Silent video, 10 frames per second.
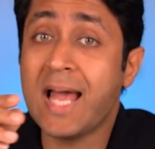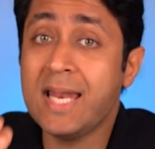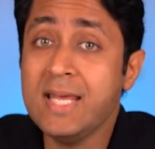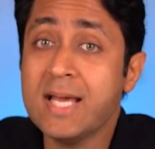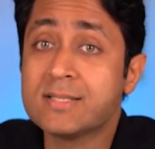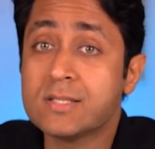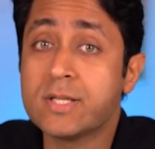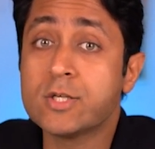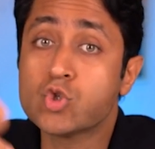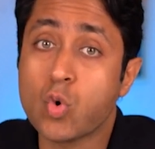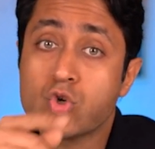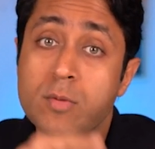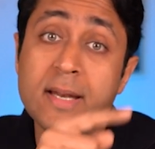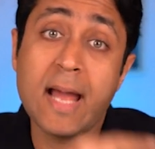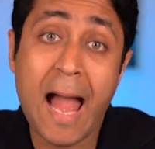any existing social
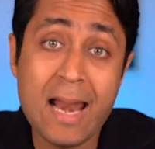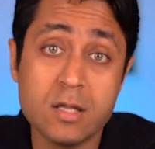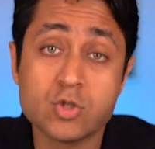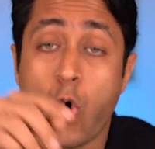media handles